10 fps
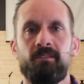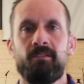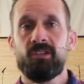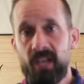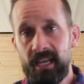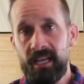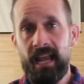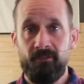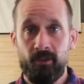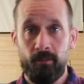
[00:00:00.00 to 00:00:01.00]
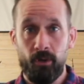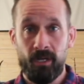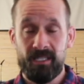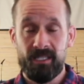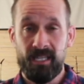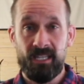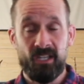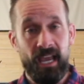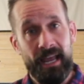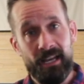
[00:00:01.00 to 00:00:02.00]
The second half of the book
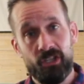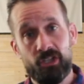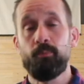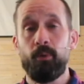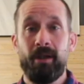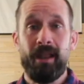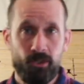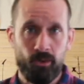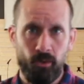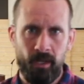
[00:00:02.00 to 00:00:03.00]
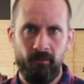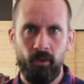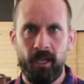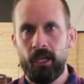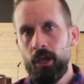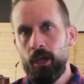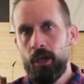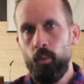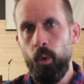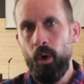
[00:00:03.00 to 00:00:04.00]
is at a supernatural level, like
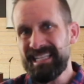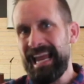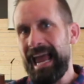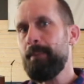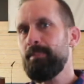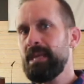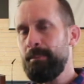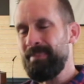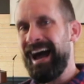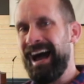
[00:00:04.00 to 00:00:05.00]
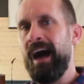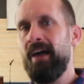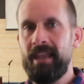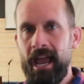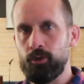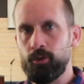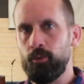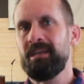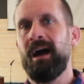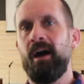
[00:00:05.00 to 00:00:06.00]
what is happening beyond the natural,
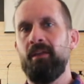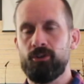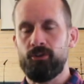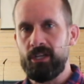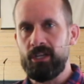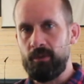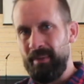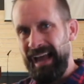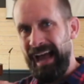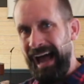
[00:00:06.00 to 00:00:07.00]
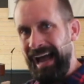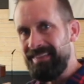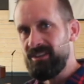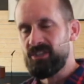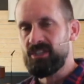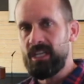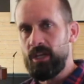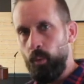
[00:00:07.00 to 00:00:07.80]
beyond the creation, behind the scene.